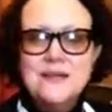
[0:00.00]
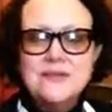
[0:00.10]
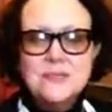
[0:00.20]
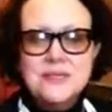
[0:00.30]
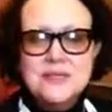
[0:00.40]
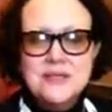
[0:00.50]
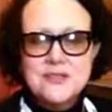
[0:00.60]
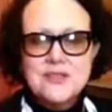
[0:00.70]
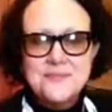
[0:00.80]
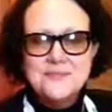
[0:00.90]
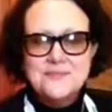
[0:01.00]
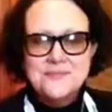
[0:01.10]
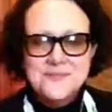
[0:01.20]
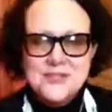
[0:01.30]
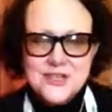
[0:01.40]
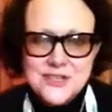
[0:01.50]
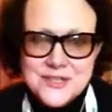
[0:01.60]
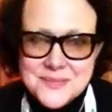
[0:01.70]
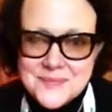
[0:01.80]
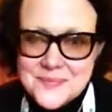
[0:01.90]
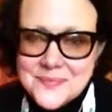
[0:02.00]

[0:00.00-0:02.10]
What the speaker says: Elizabeth's Kitchen. Cheers!